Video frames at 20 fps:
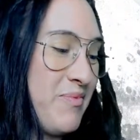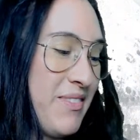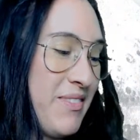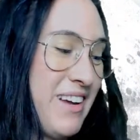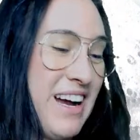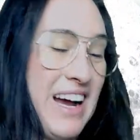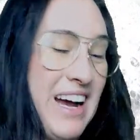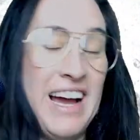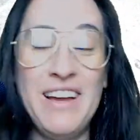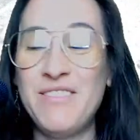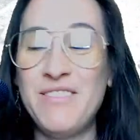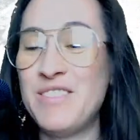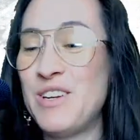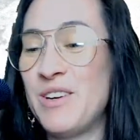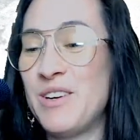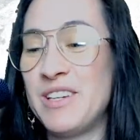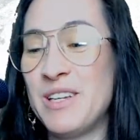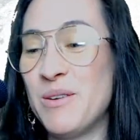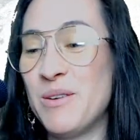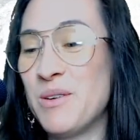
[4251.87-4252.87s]
I have no
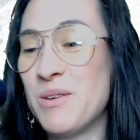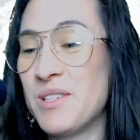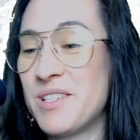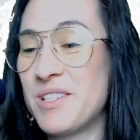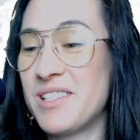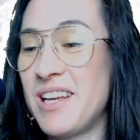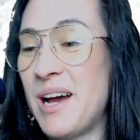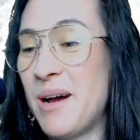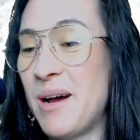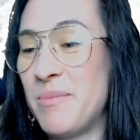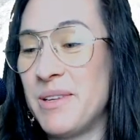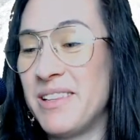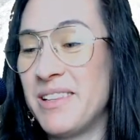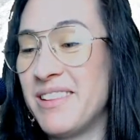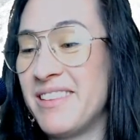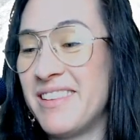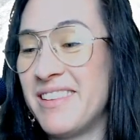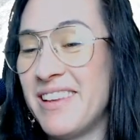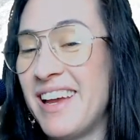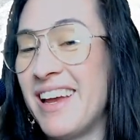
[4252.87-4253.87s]
idea what just
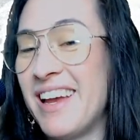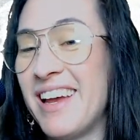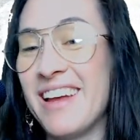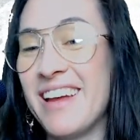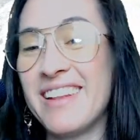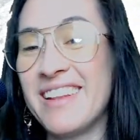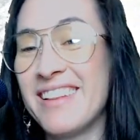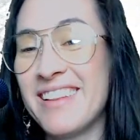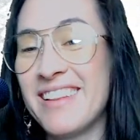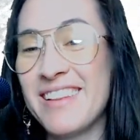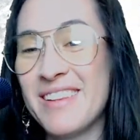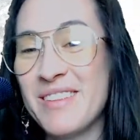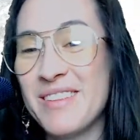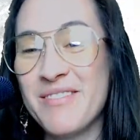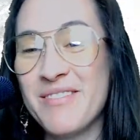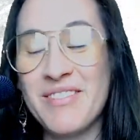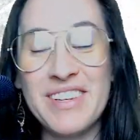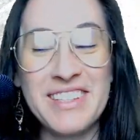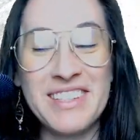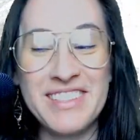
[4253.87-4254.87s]
happened, Diane.
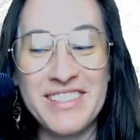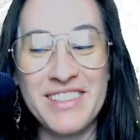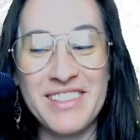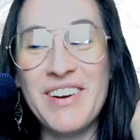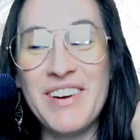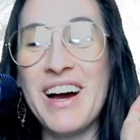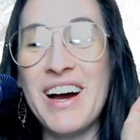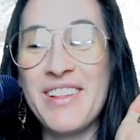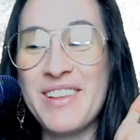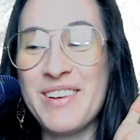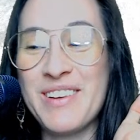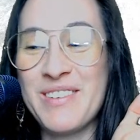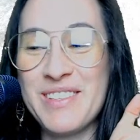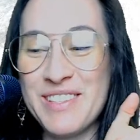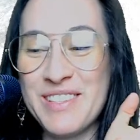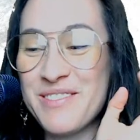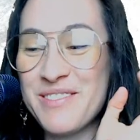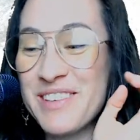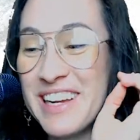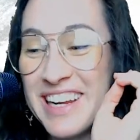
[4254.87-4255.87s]
But somehow there was
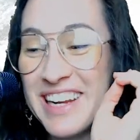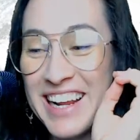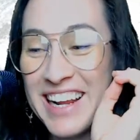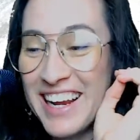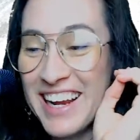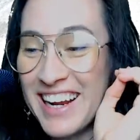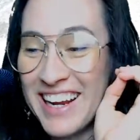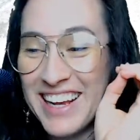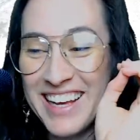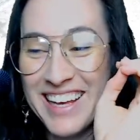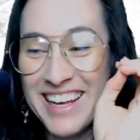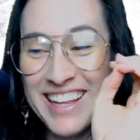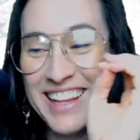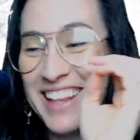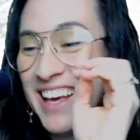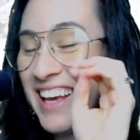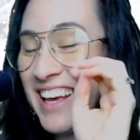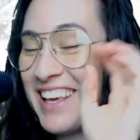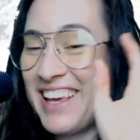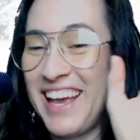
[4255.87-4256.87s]
a reading
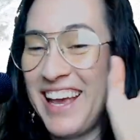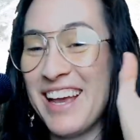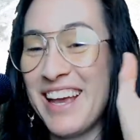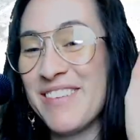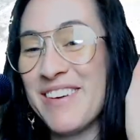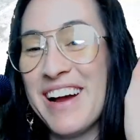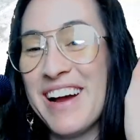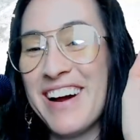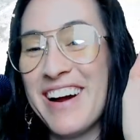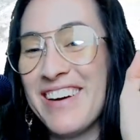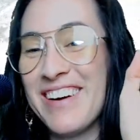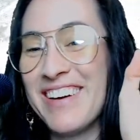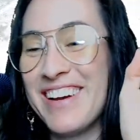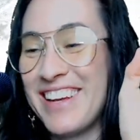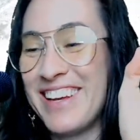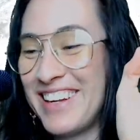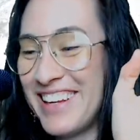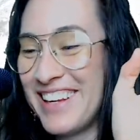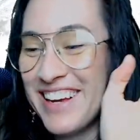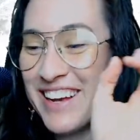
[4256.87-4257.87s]
that came out
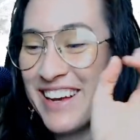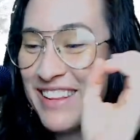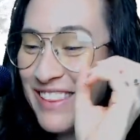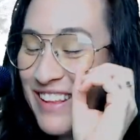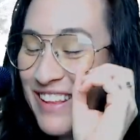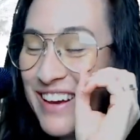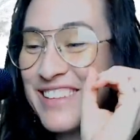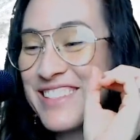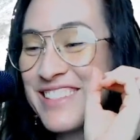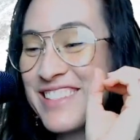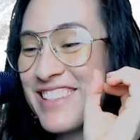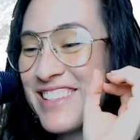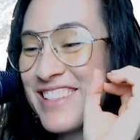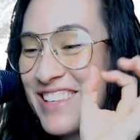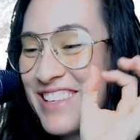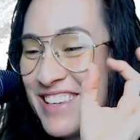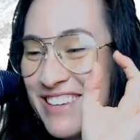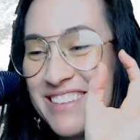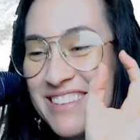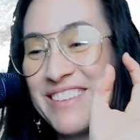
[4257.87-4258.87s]
and it got lost in the
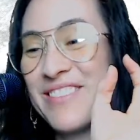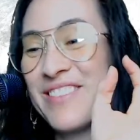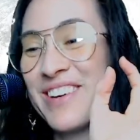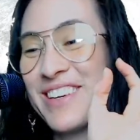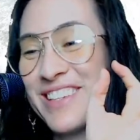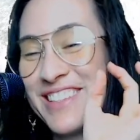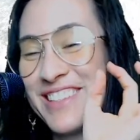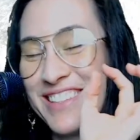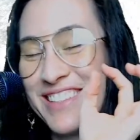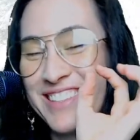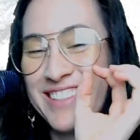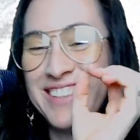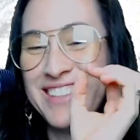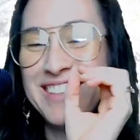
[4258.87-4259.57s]
universe.